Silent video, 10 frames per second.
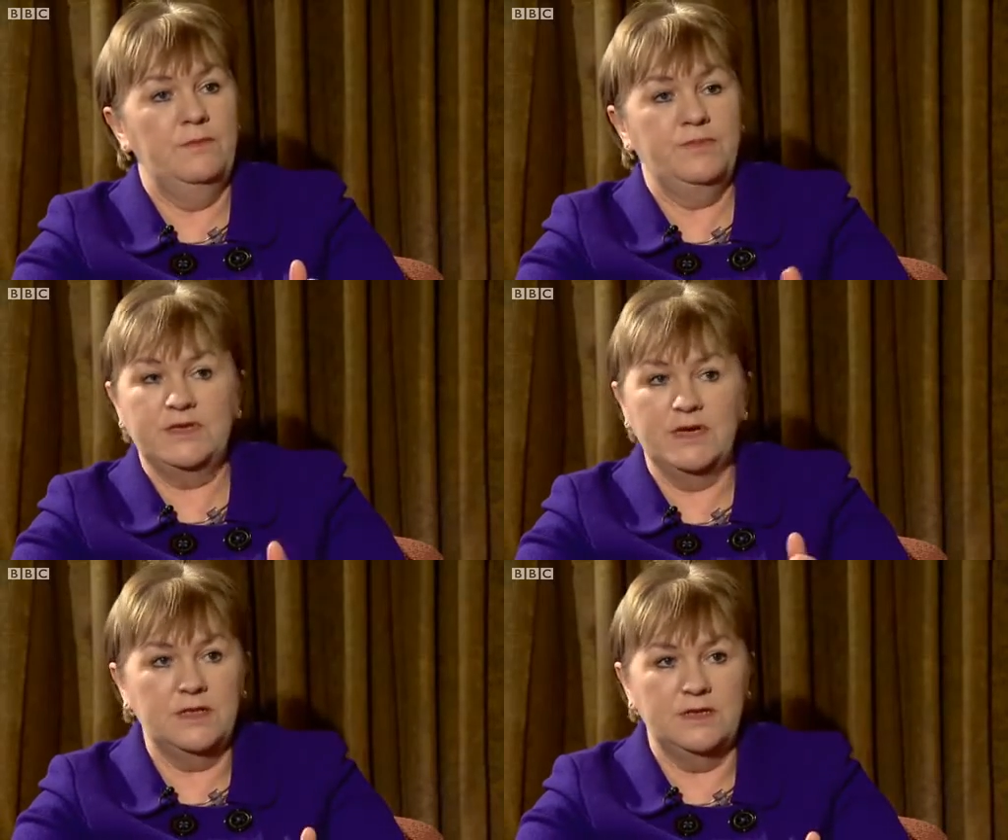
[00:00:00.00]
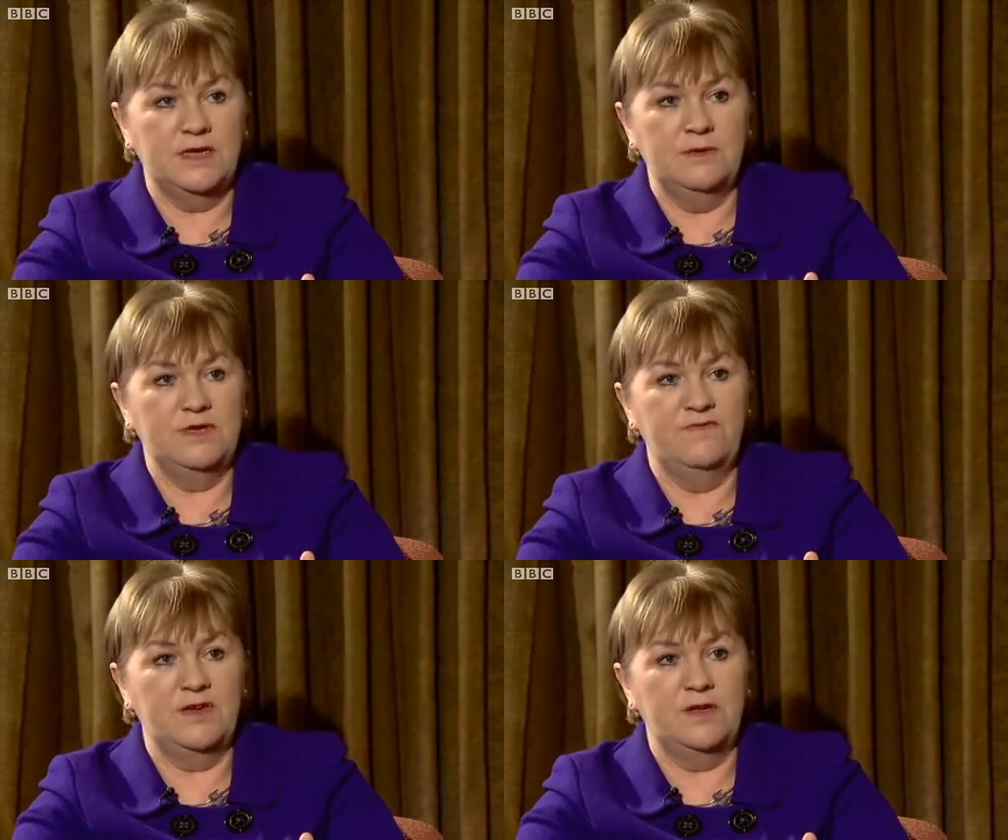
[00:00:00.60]
particularly in
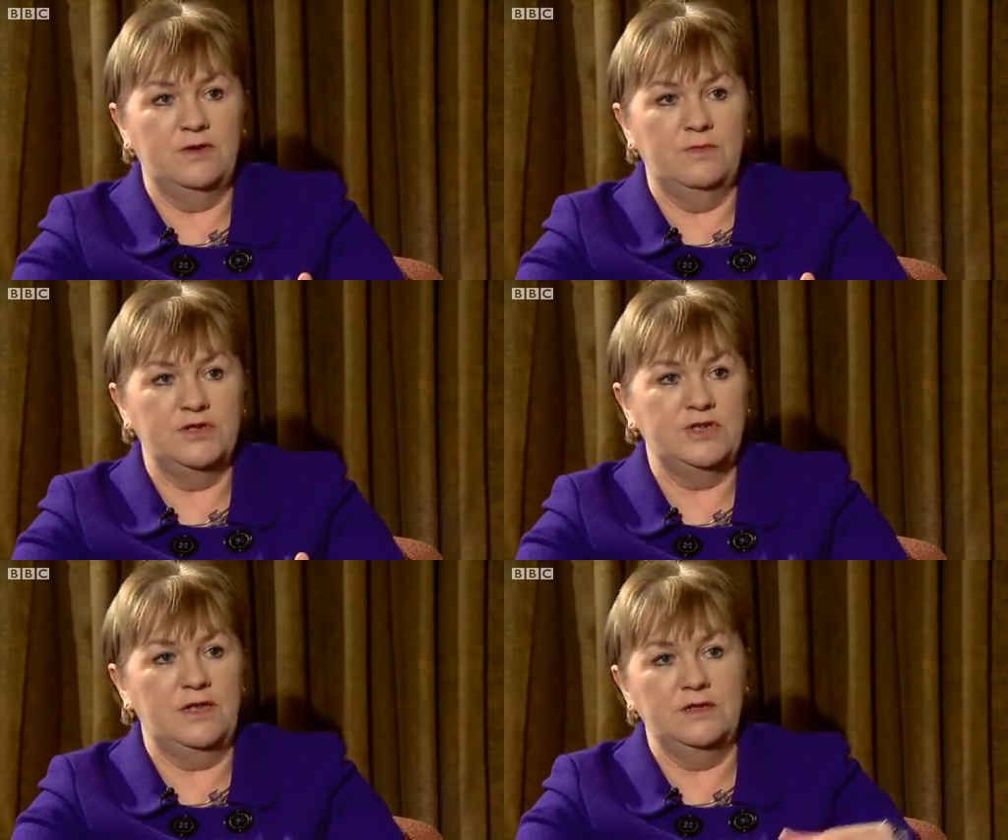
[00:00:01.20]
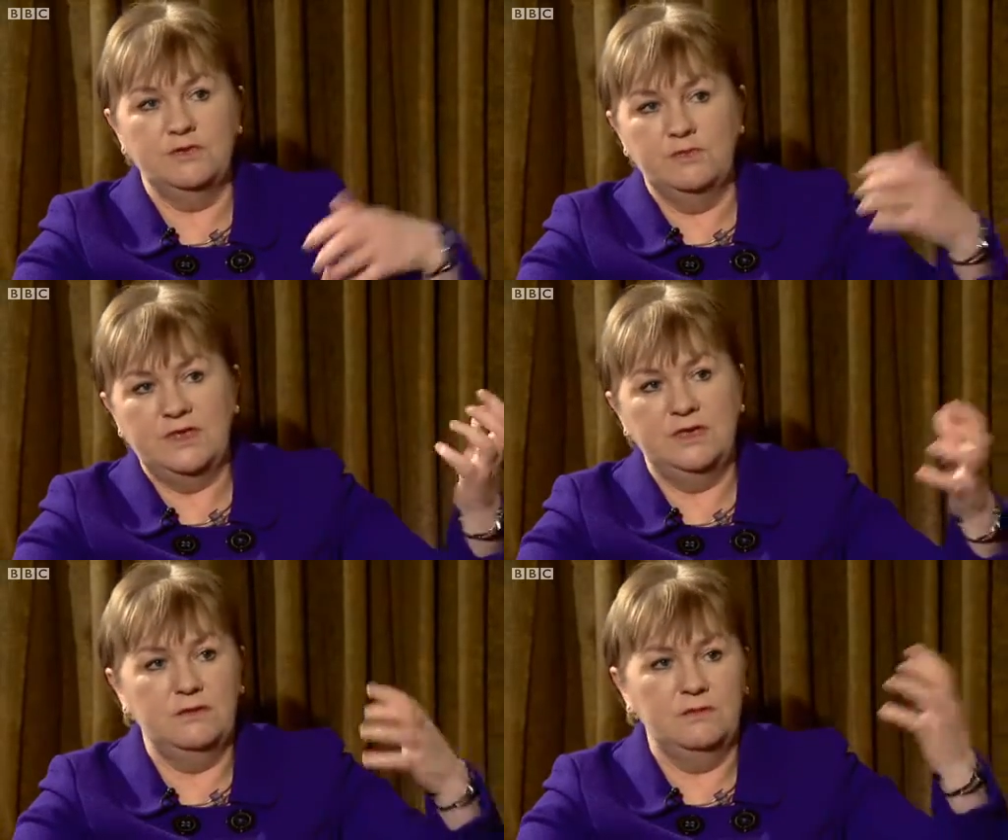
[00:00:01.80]
times of economic challenge, and we
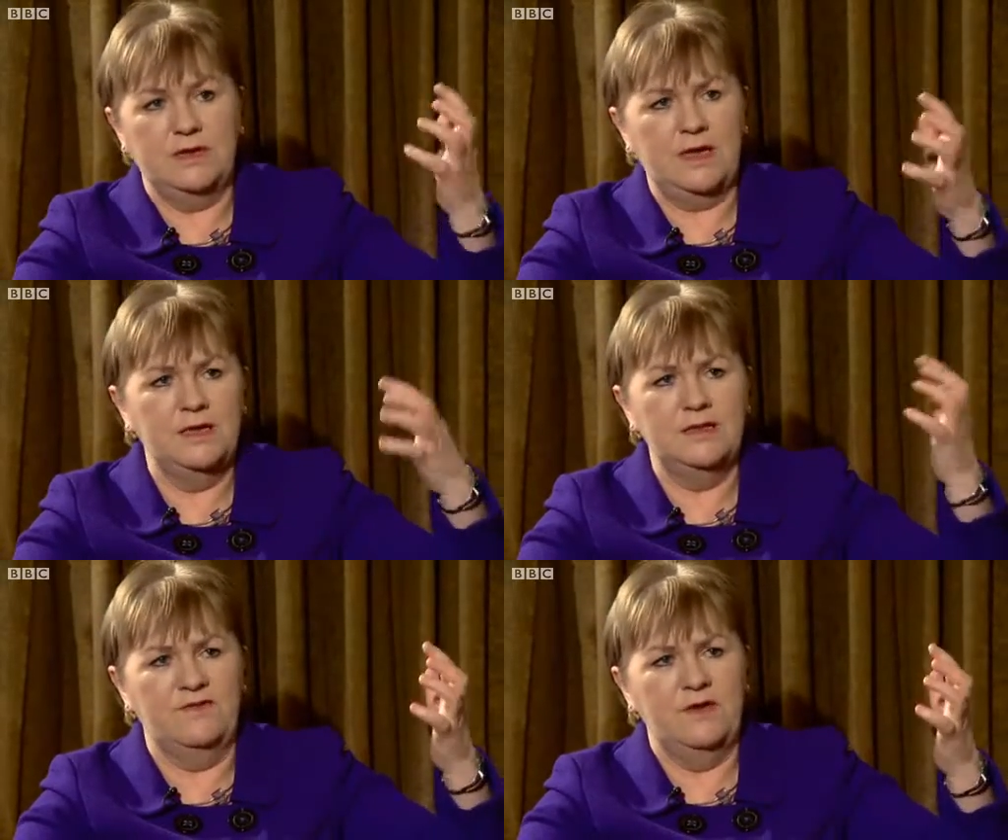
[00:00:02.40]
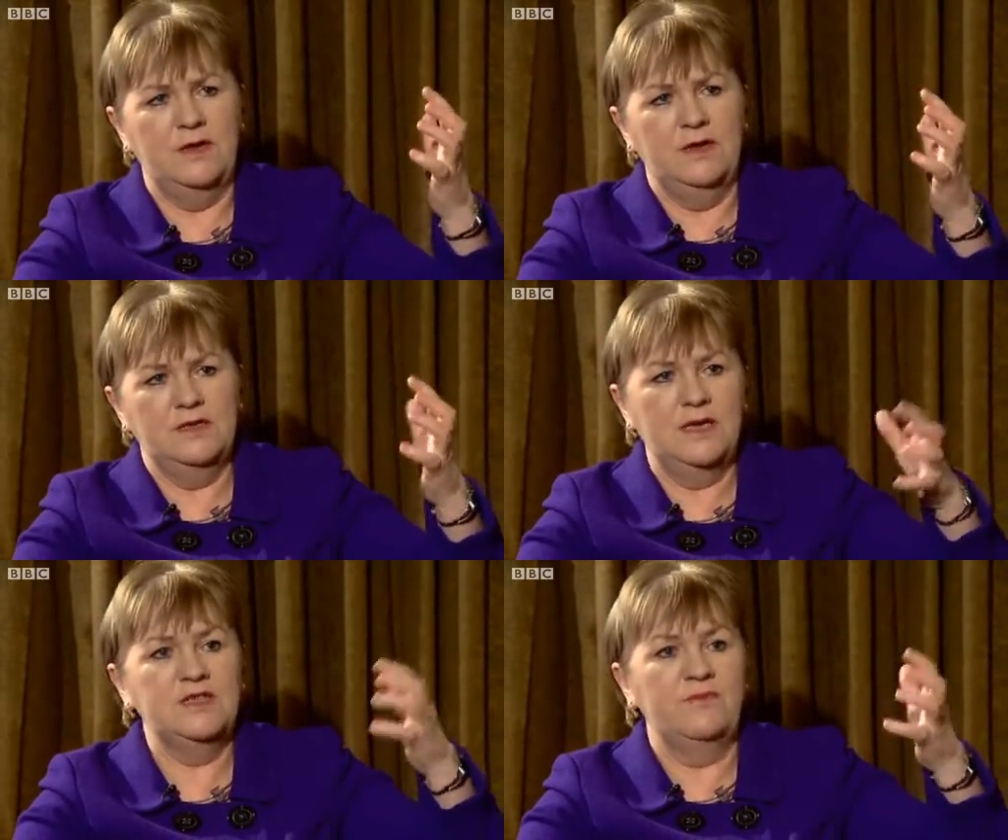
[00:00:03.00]
see the kind of
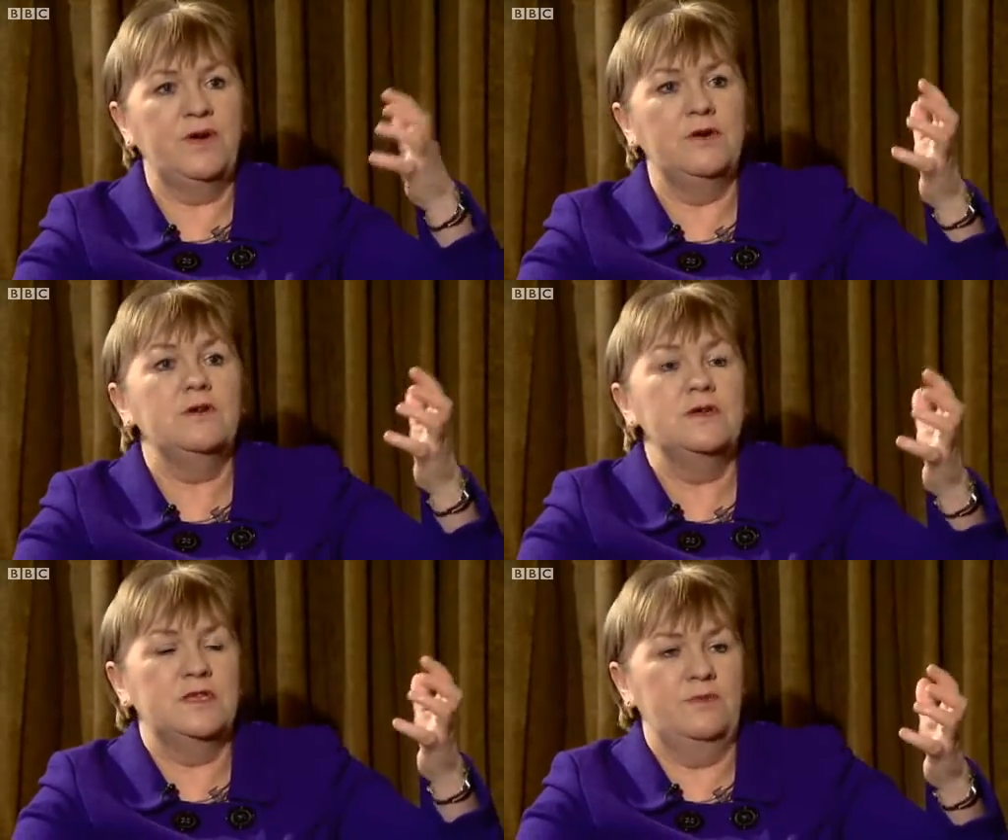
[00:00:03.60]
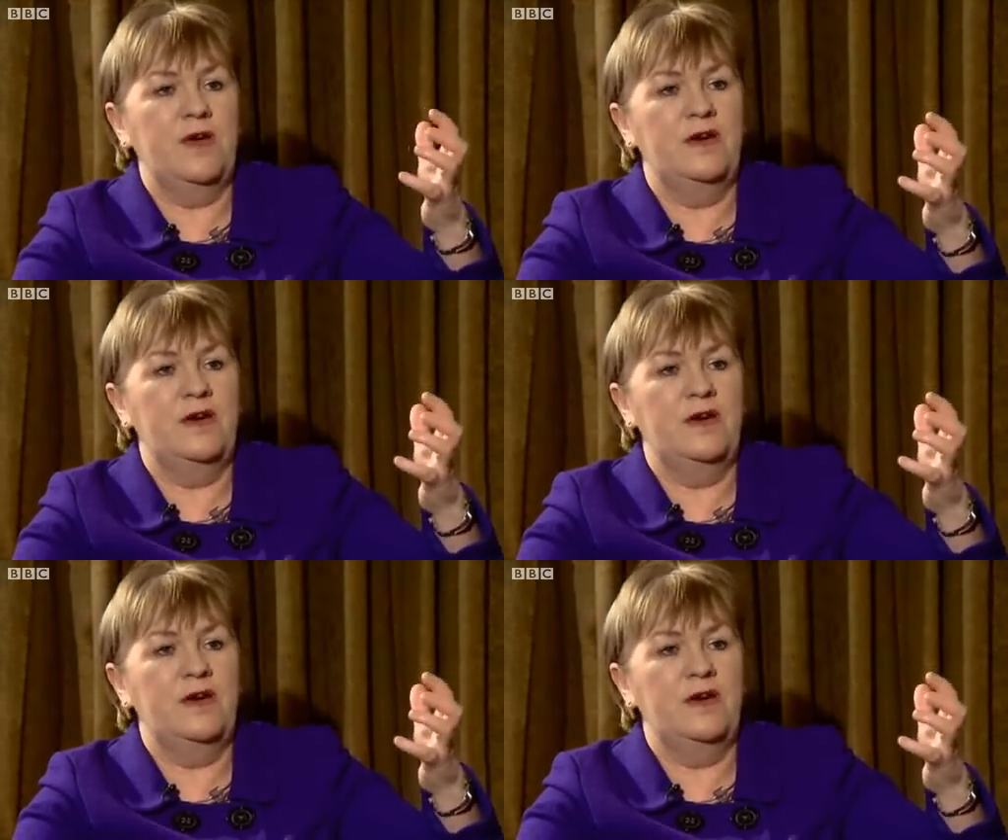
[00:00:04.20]
sense of powerlessness we